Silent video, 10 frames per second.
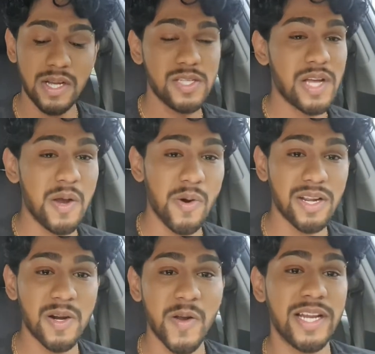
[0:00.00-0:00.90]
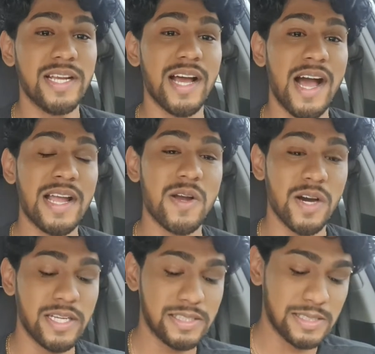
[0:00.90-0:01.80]
So I ordered already. I
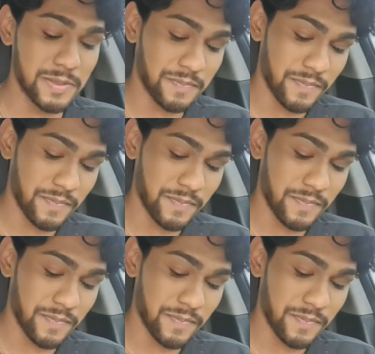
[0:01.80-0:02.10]
got it.